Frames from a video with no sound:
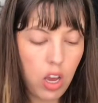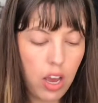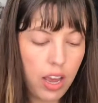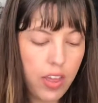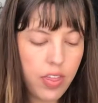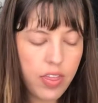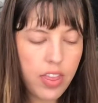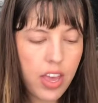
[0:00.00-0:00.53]

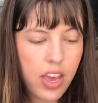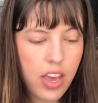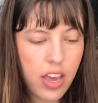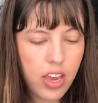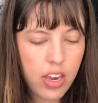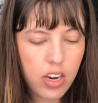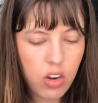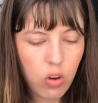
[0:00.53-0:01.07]
And
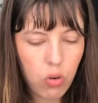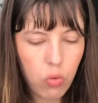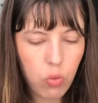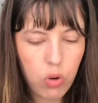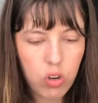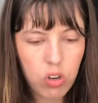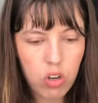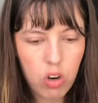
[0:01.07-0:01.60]
then
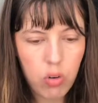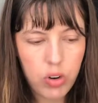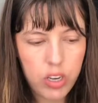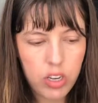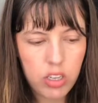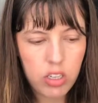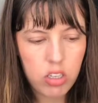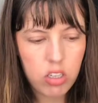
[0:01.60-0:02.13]
we'll go
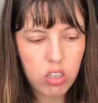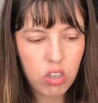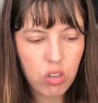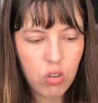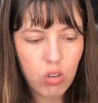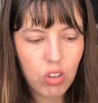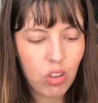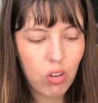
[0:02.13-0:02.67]

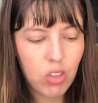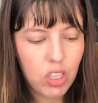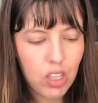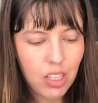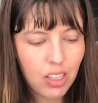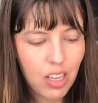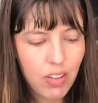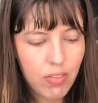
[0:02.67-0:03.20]
into, the only
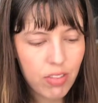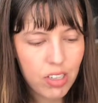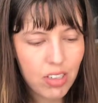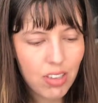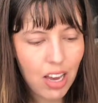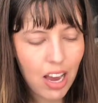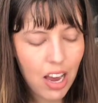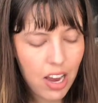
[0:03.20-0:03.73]
thing left
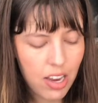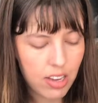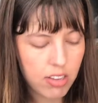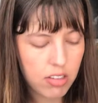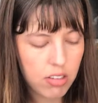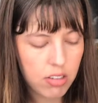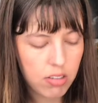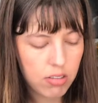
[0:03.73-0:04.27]
is
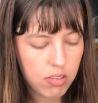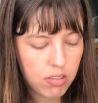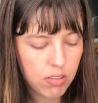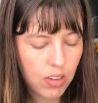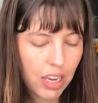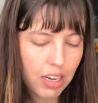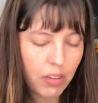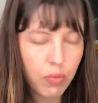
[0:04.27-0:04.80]
eyes.
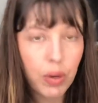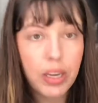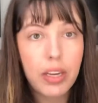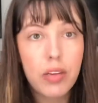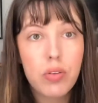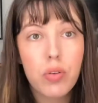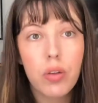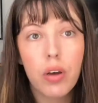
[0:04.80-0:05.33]
And I
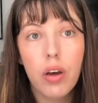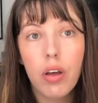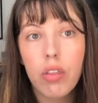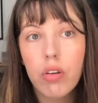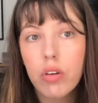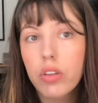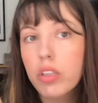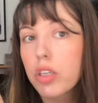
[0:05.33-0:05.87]
guess
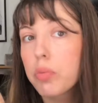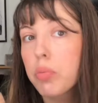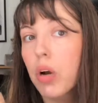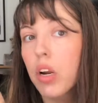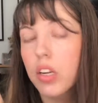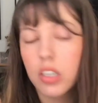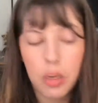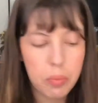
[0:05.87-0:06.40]
the lip
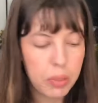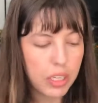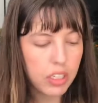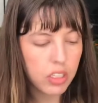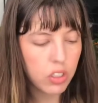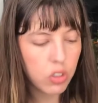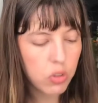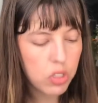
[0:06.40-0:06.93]
product I
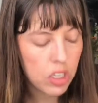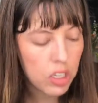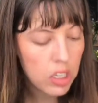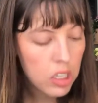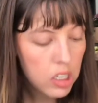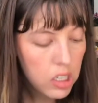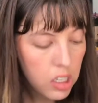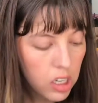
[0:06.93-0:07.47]
planned on using.
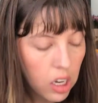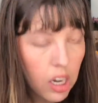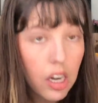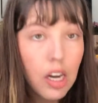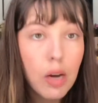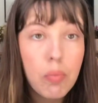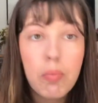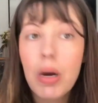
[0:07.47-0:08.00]

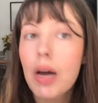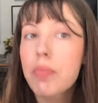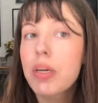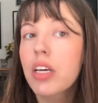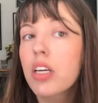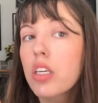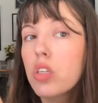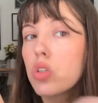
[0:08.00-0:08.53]
But I'm
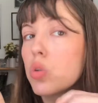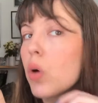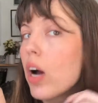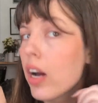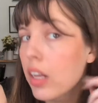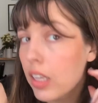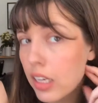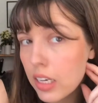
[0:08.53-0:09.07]
not gonna do
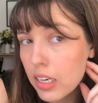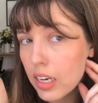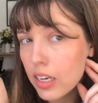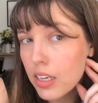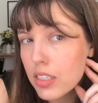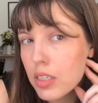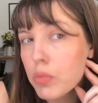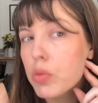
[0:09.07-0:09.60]
highlight
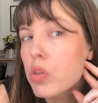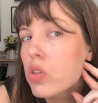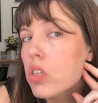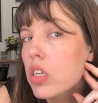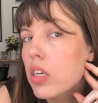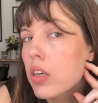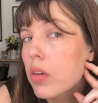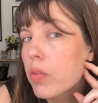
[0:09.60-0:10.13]
again because I'm
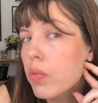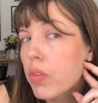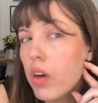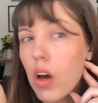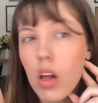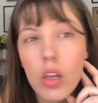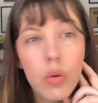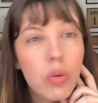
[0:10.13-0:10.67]
using the
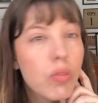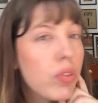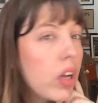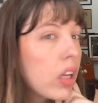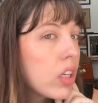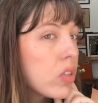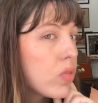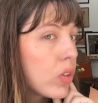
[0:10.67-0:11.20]
Hollywood
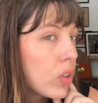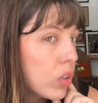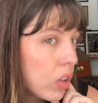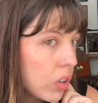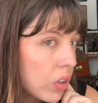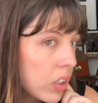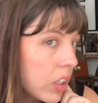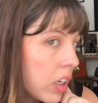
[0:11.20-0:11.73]
Flawless filter
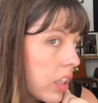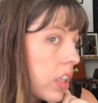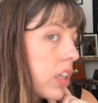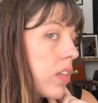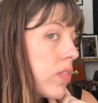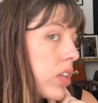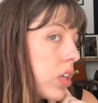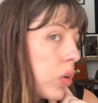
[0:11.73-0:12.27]
under here. I
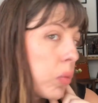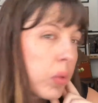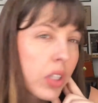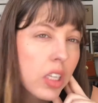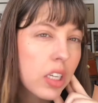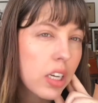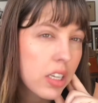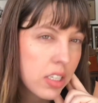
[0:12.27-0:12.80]
think it's like a
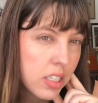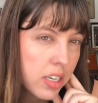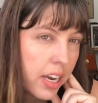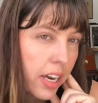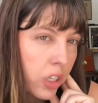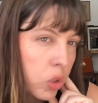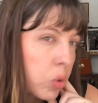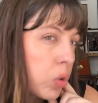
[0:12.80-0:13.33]
really nice
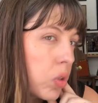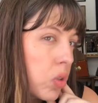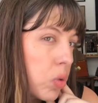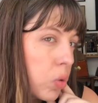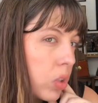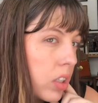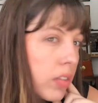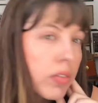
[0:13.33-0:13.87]
natural
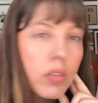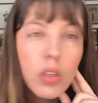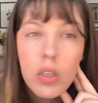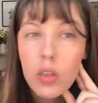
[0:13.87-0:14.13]
sort of